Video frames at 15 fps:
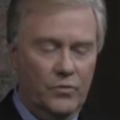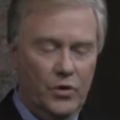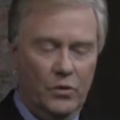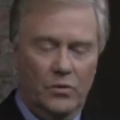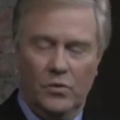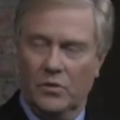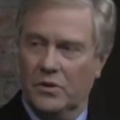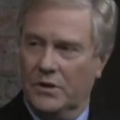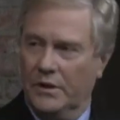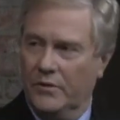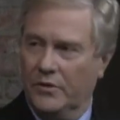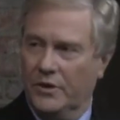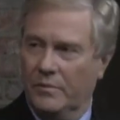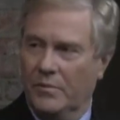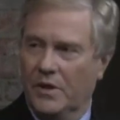Joel Horn's
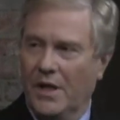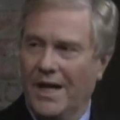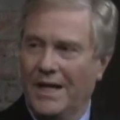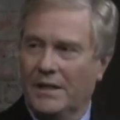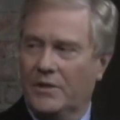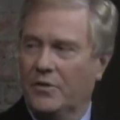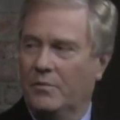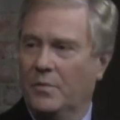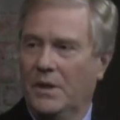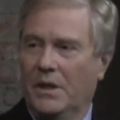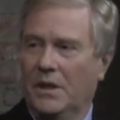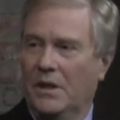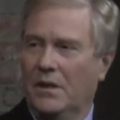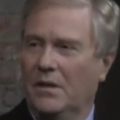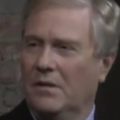leadership got to
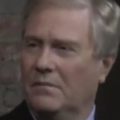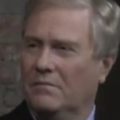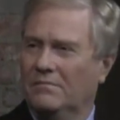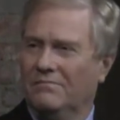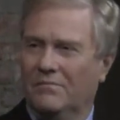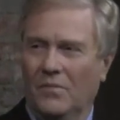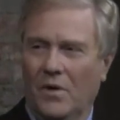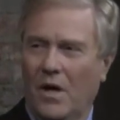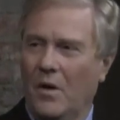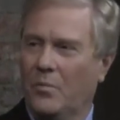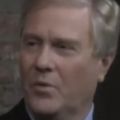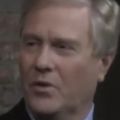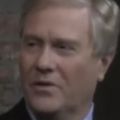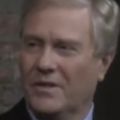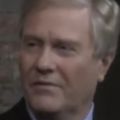be
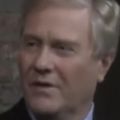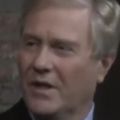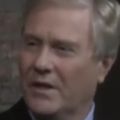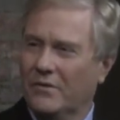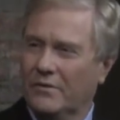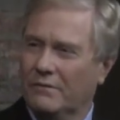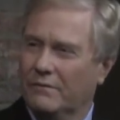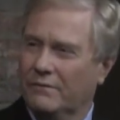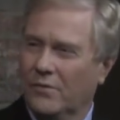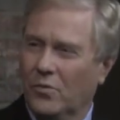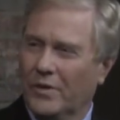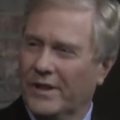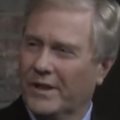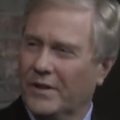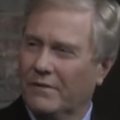upwards of $140,
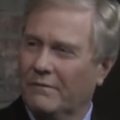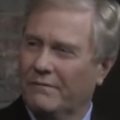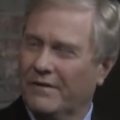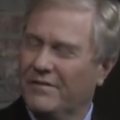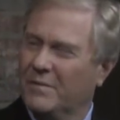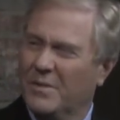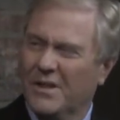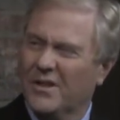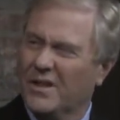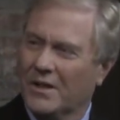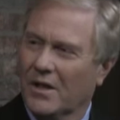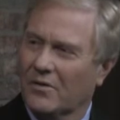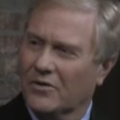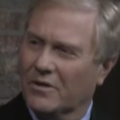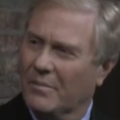$150 million
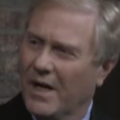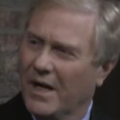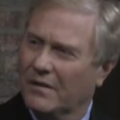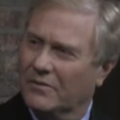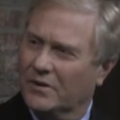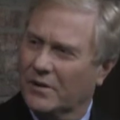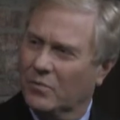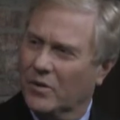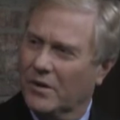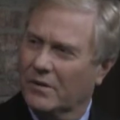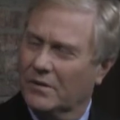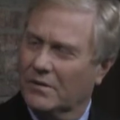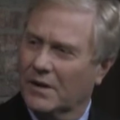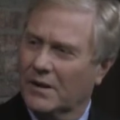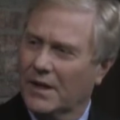a mile,
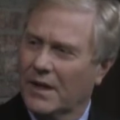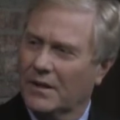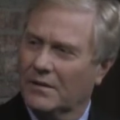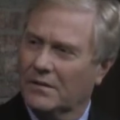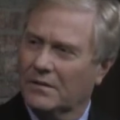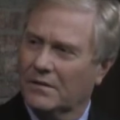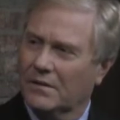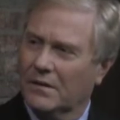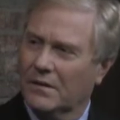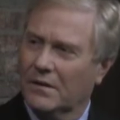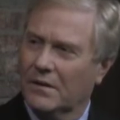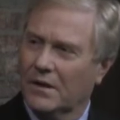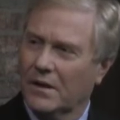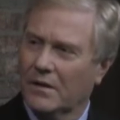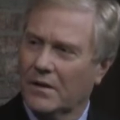somewhere in that
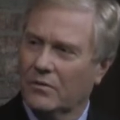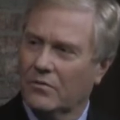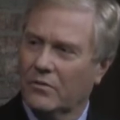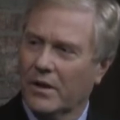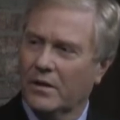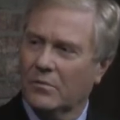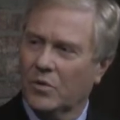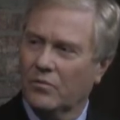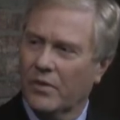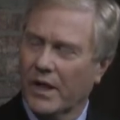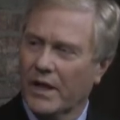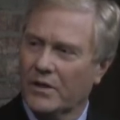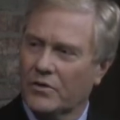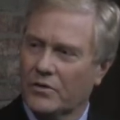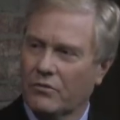incredible
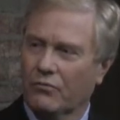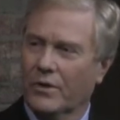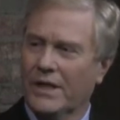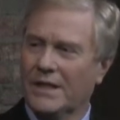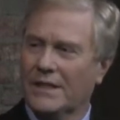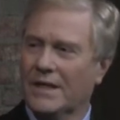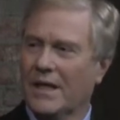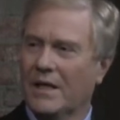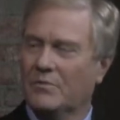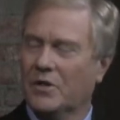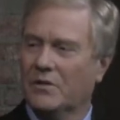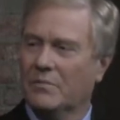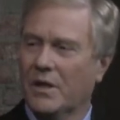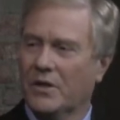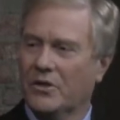range, three times
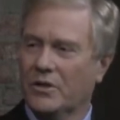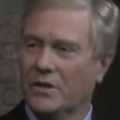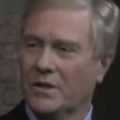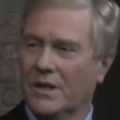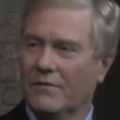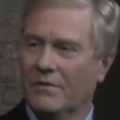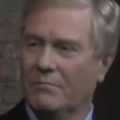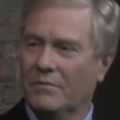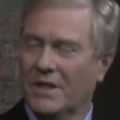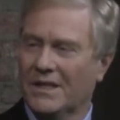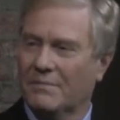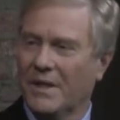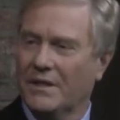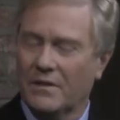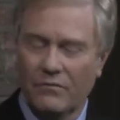as much as even
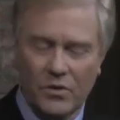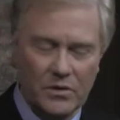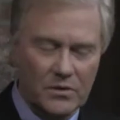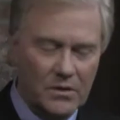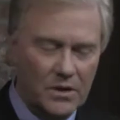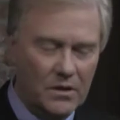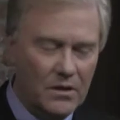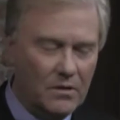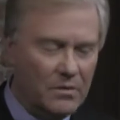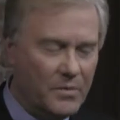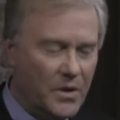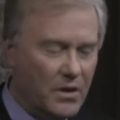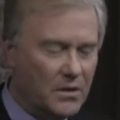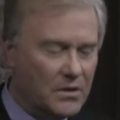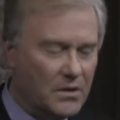expensive ones in other
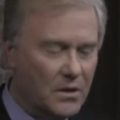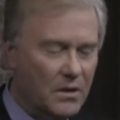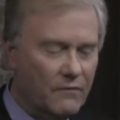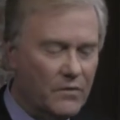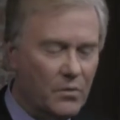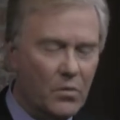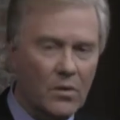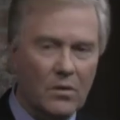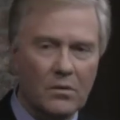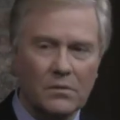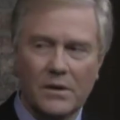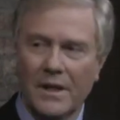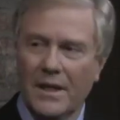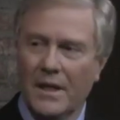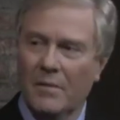parts of the world.